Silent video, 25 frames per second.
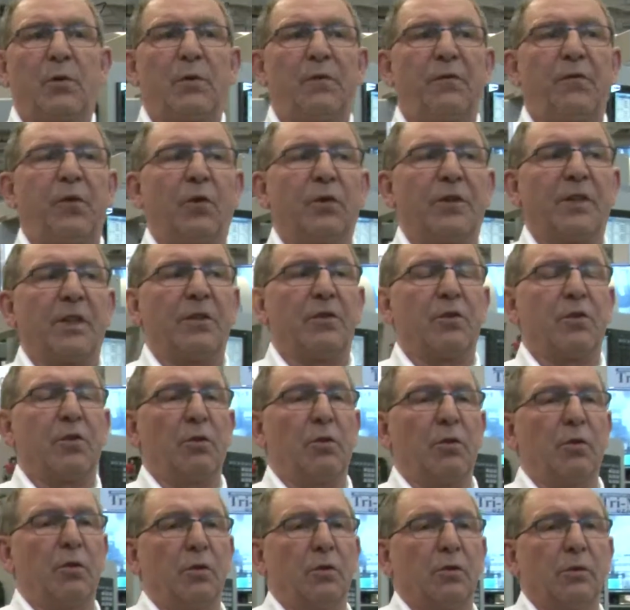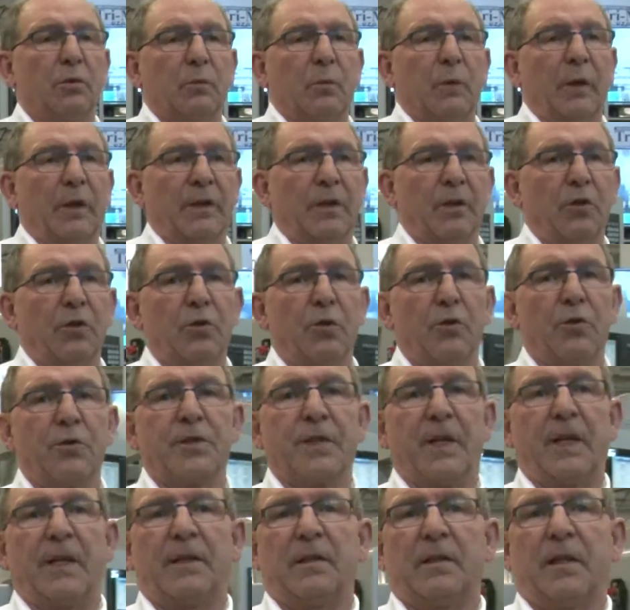42 when you use
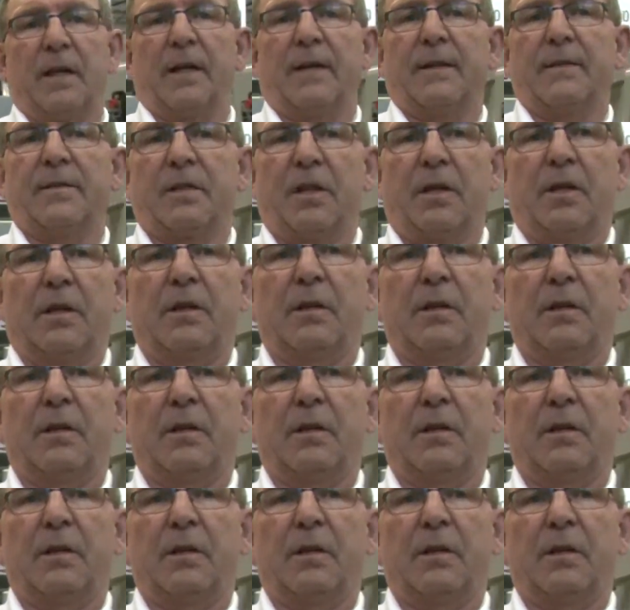it as